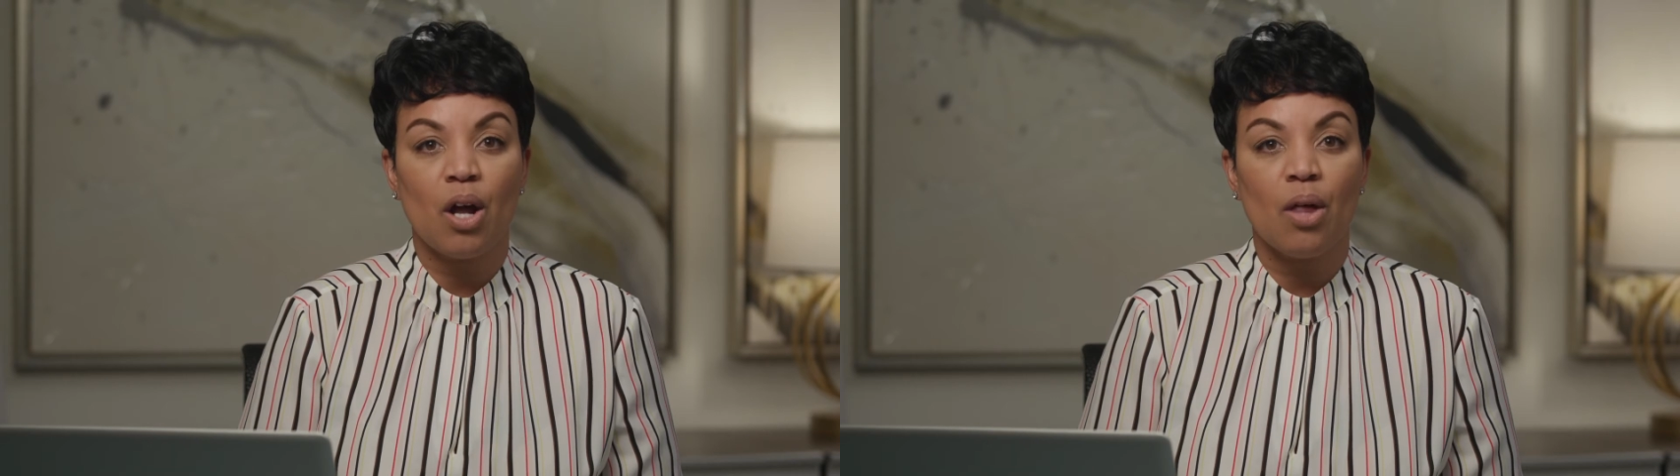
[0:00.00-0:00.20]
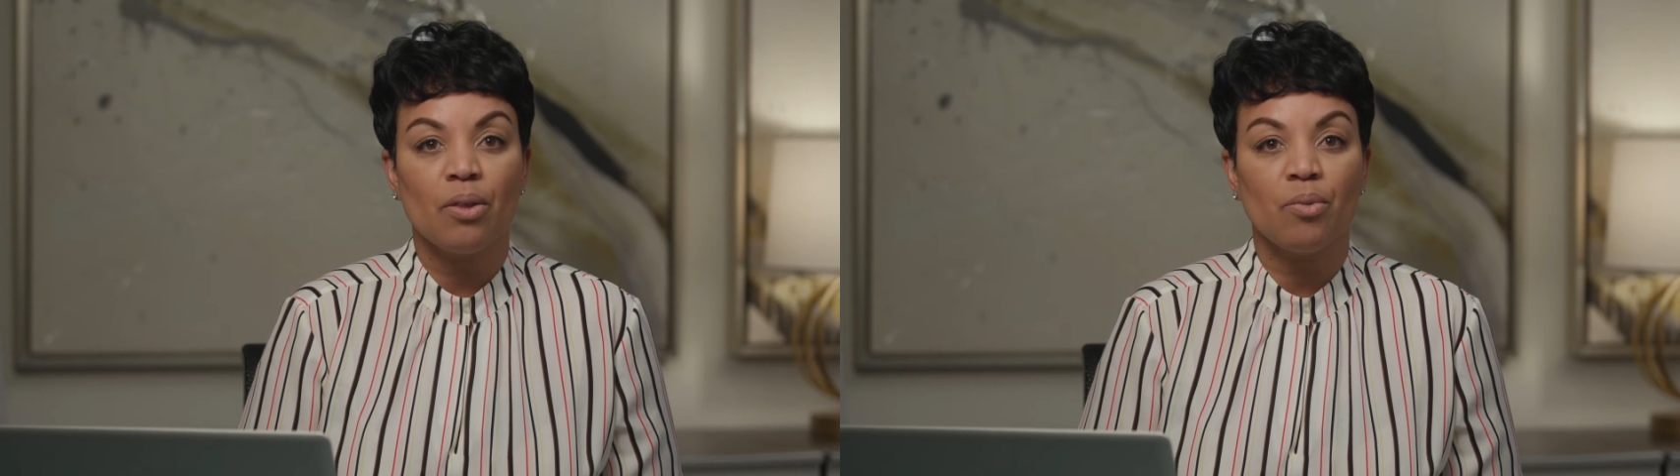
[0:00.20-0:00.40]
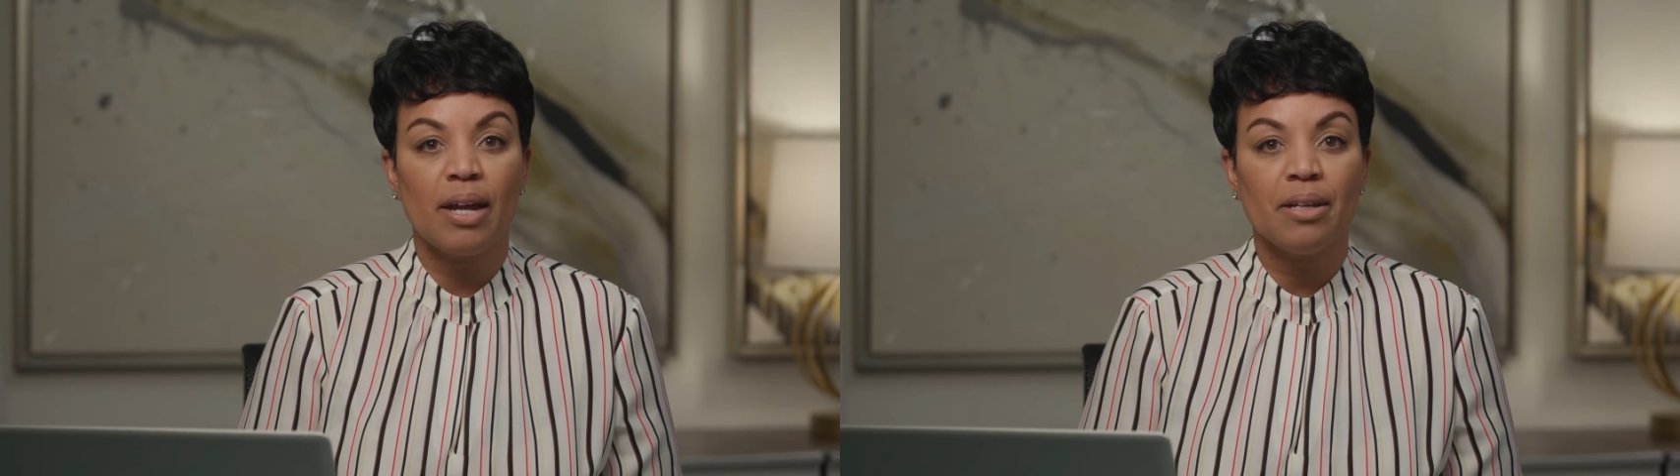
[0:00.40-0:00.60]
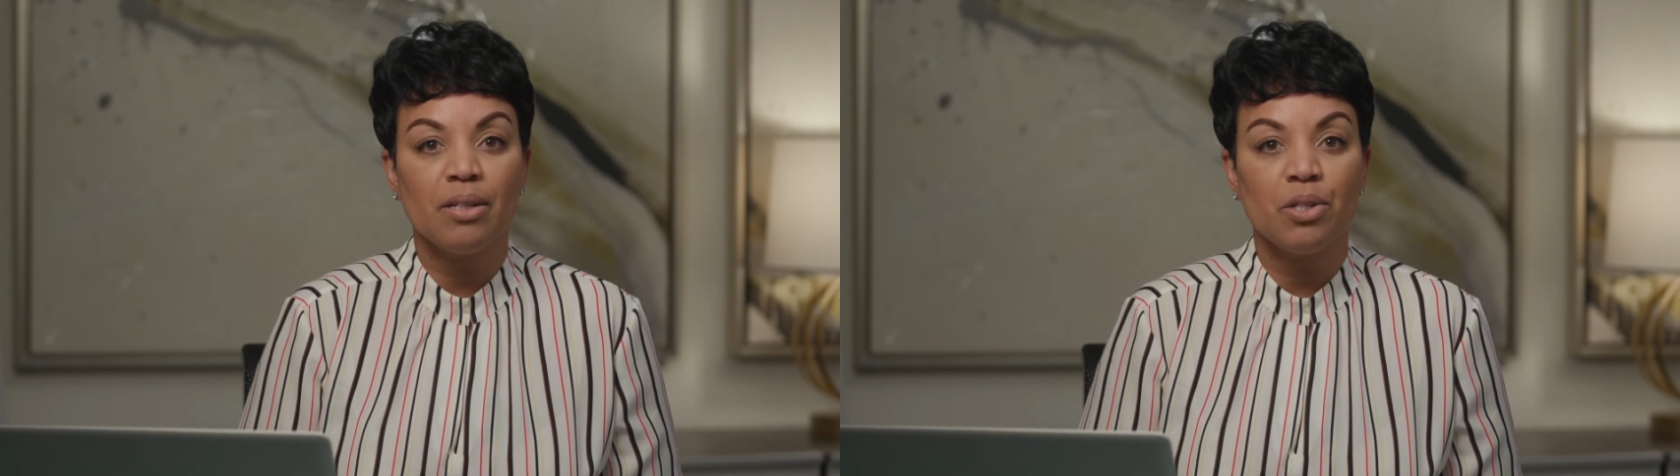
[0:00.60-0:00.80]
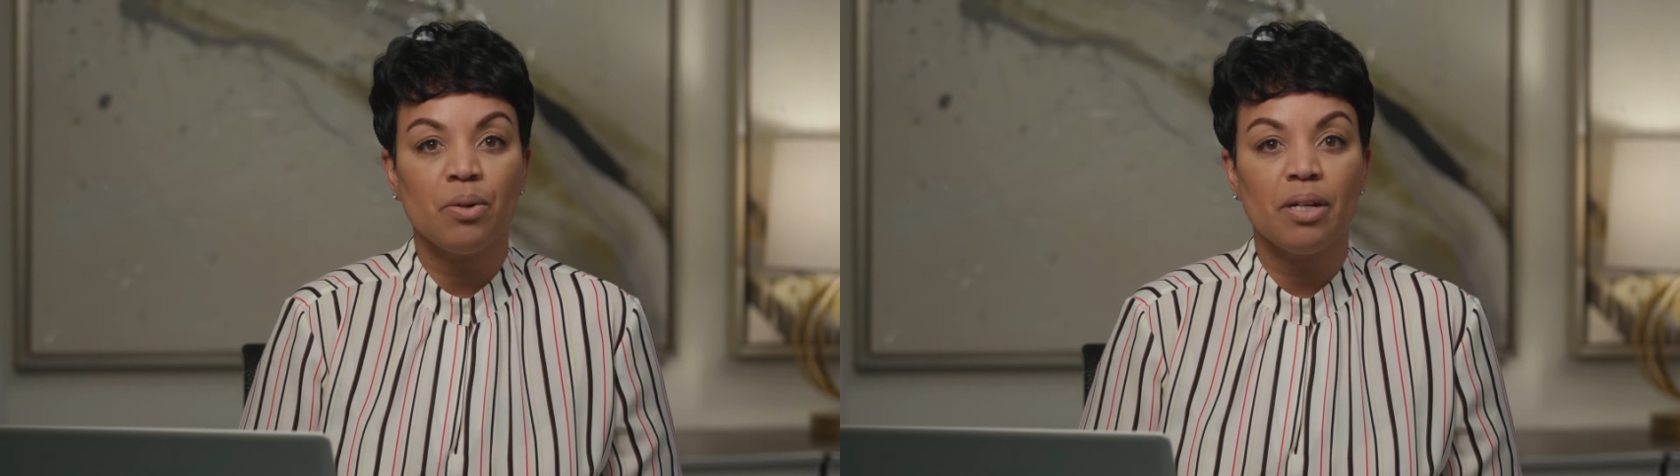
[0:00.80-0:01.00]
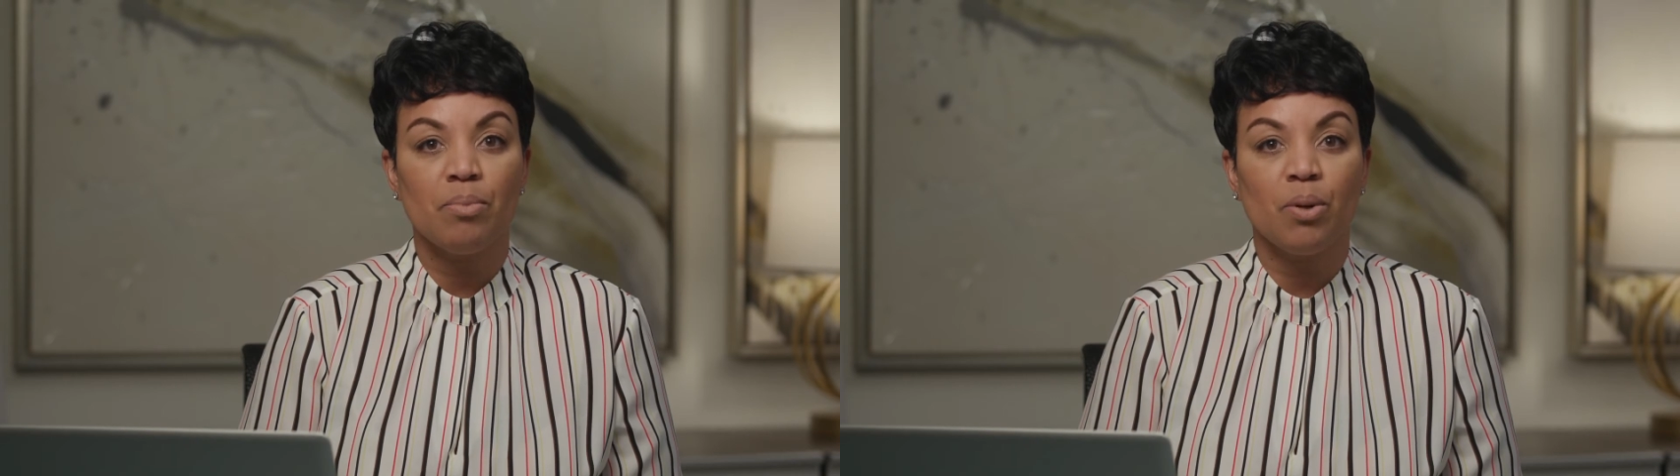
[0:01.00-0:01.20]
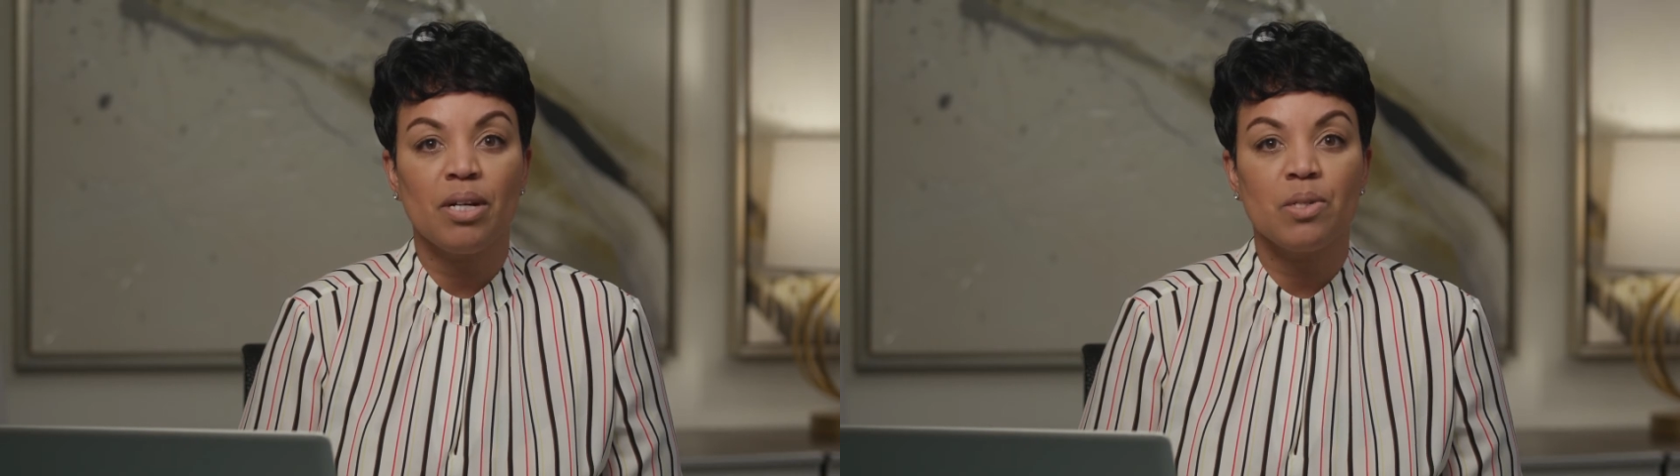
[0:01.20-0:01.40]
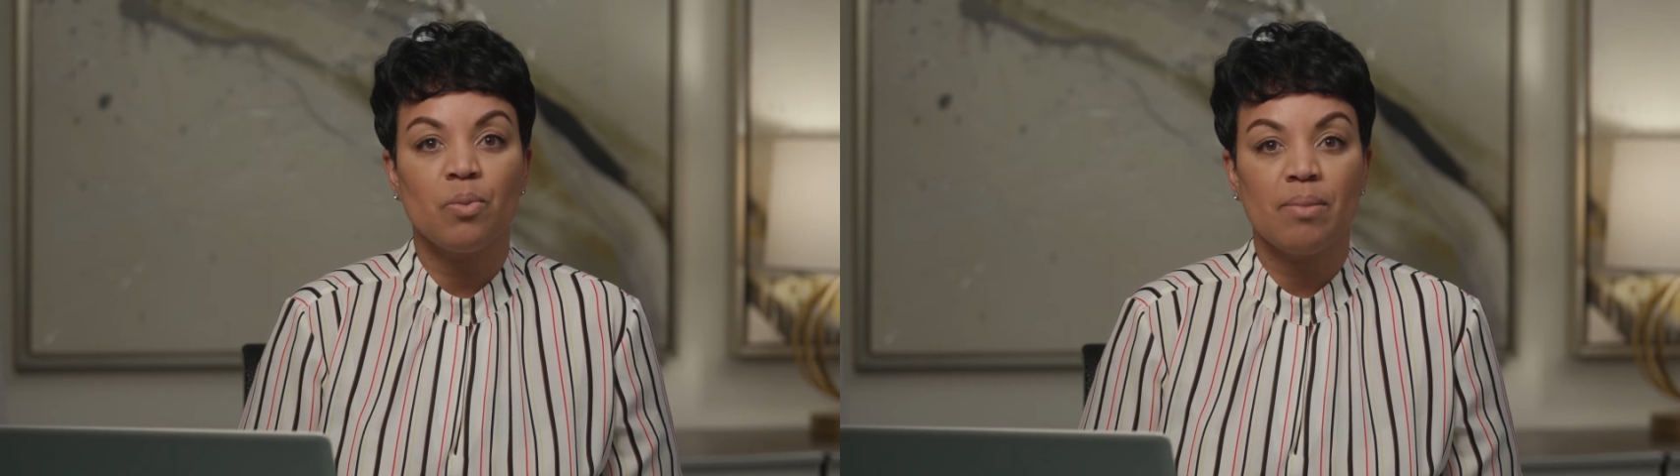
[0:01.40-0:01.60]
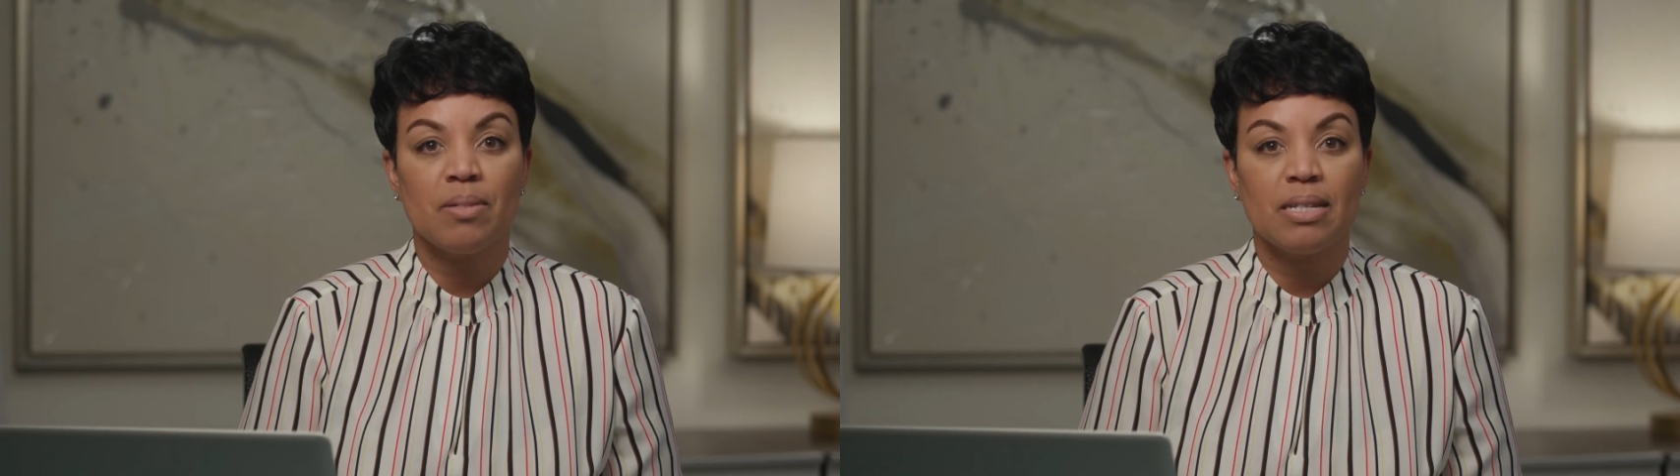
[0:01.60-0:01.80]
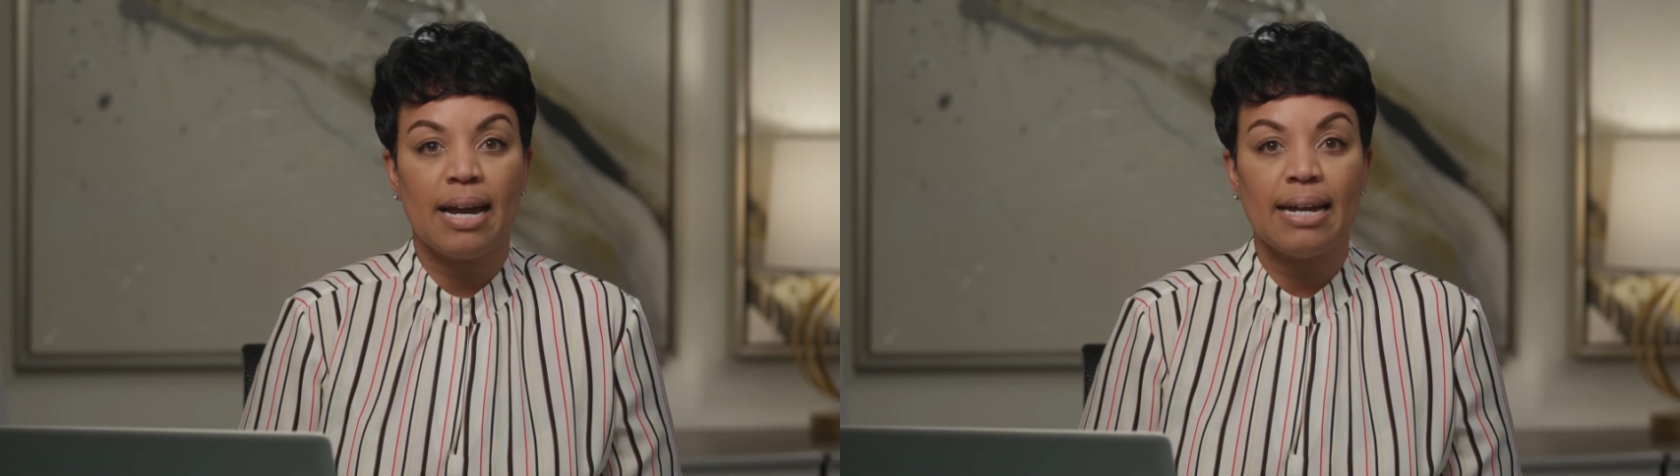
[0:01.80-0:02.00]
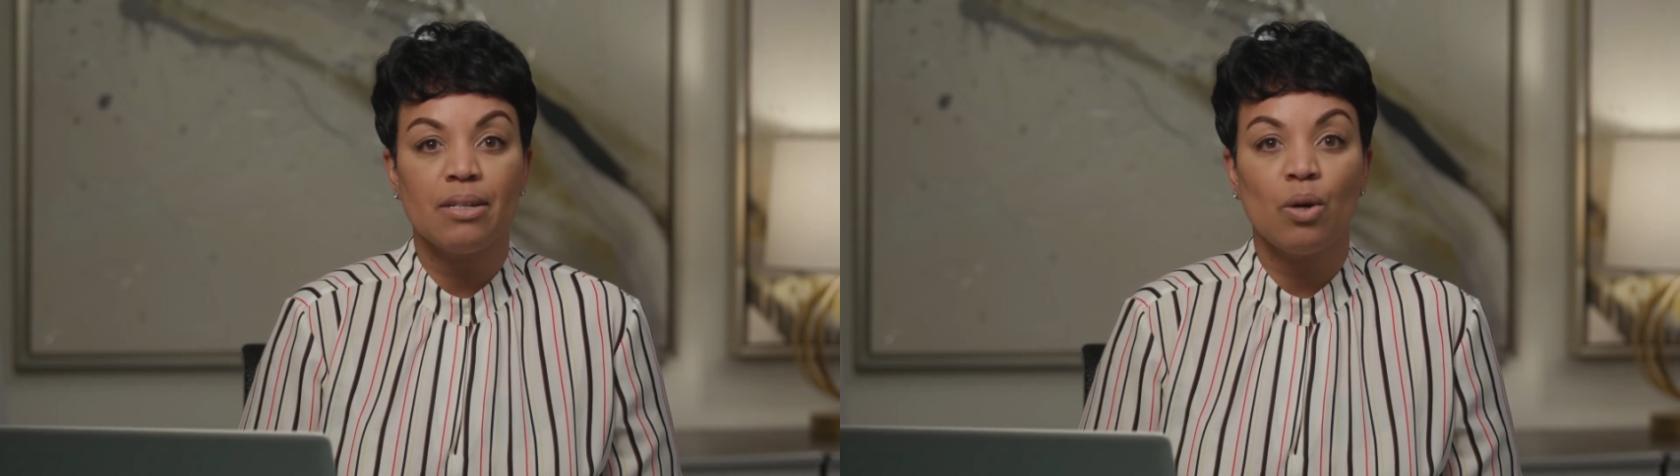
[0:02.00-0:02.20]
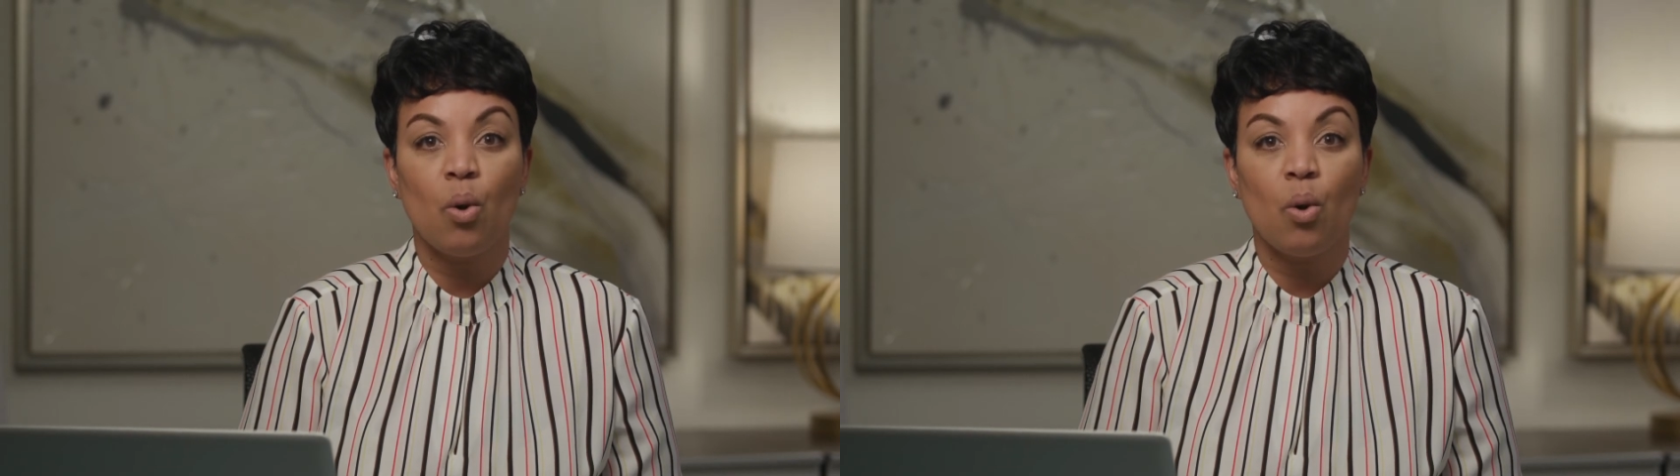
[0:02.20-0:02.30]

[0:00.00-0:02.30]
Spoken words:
on the regulatory board's website,